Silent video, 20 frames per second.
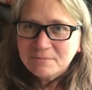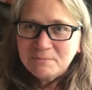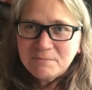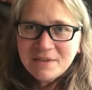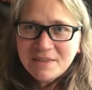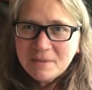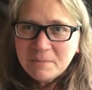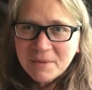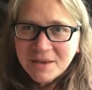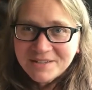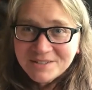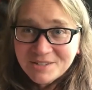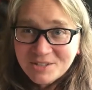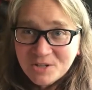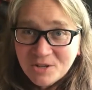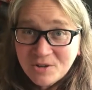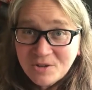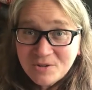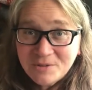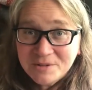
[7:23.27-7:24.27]
be the best
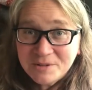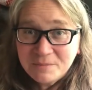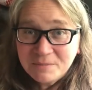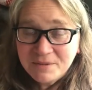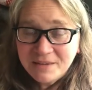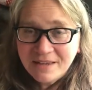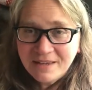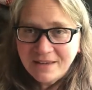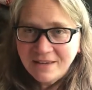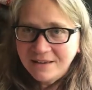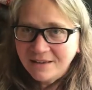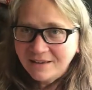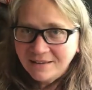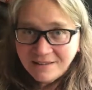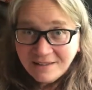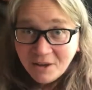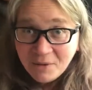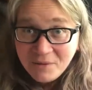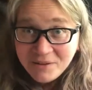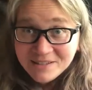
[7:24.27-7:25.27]
you you can be.
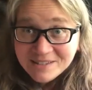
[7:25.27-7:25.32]
No